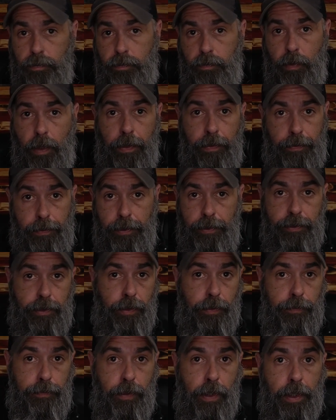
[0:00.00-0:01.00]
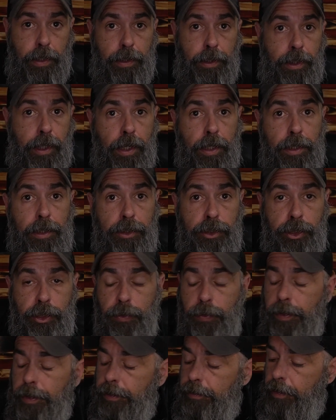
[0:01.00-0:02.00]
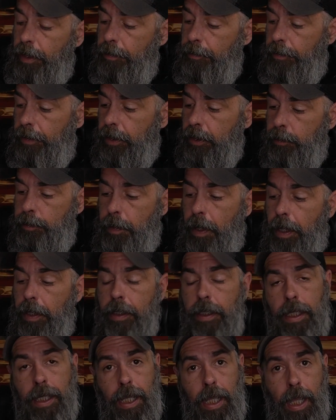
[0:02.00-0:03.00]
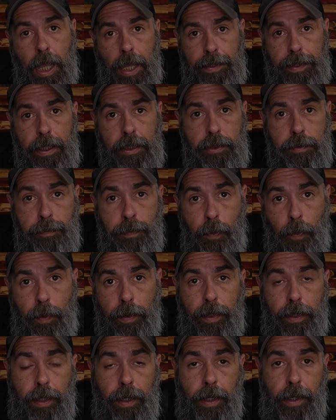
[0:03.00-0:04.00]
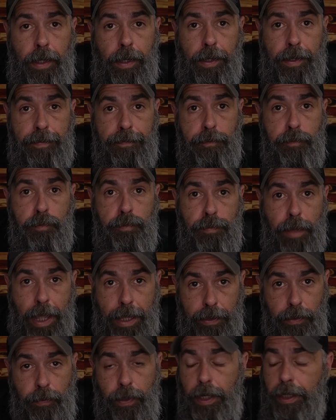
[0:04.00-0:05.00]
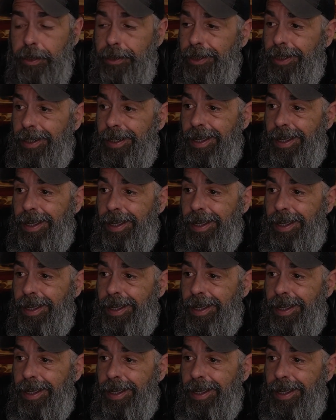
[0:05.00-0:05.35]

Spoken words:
well, there is no running, gunning, and shooting type things, but I think it's important. At the range,